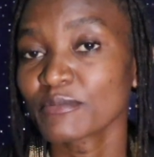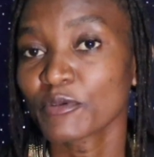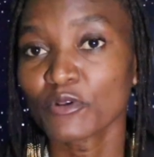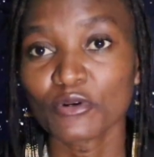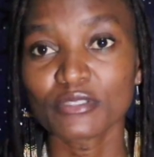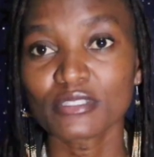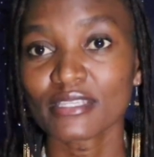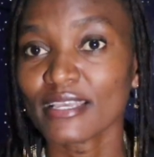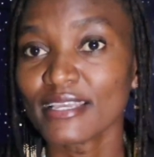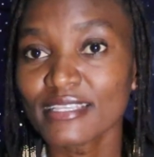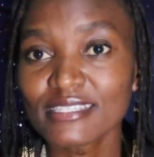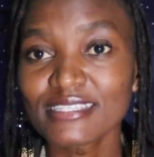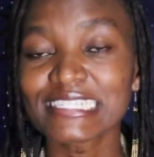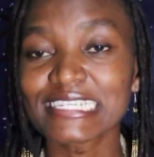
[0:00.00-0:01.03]
because
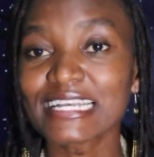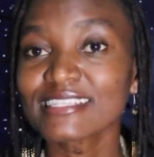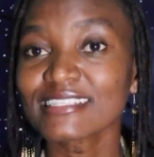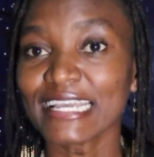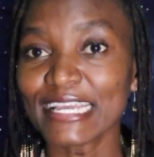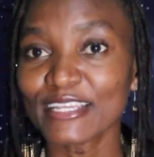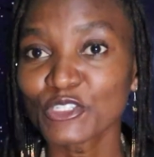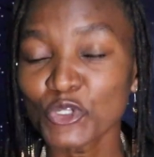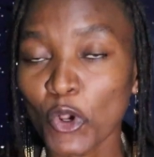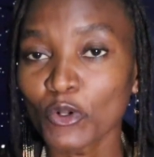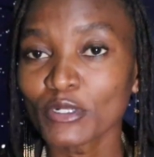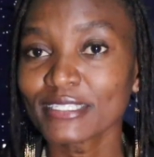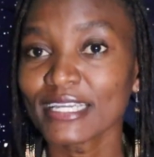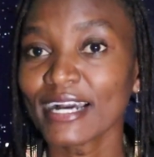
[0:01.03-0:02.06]
it's just a
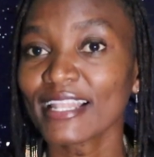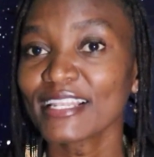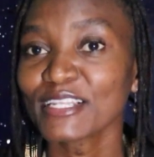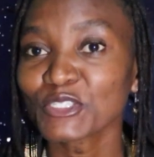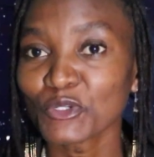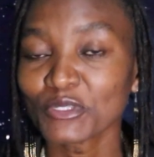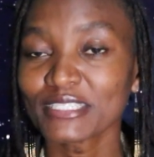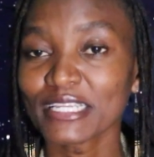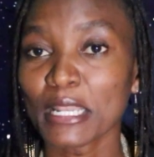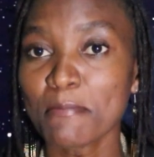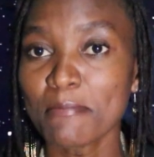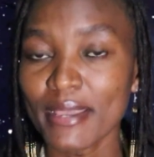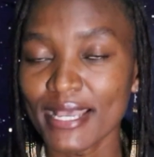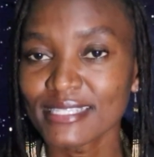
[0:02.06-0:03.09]
total
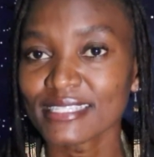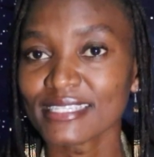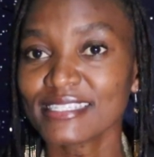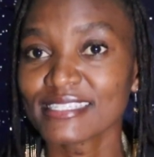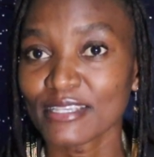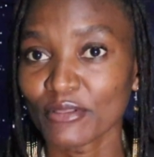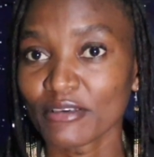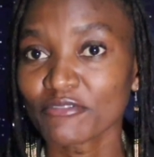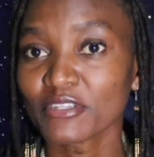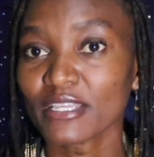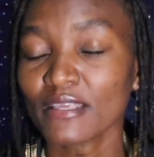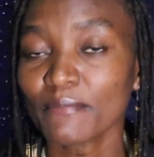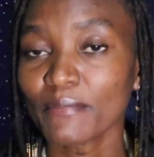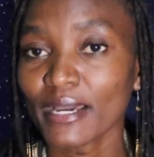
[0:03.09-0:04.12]
mess in South African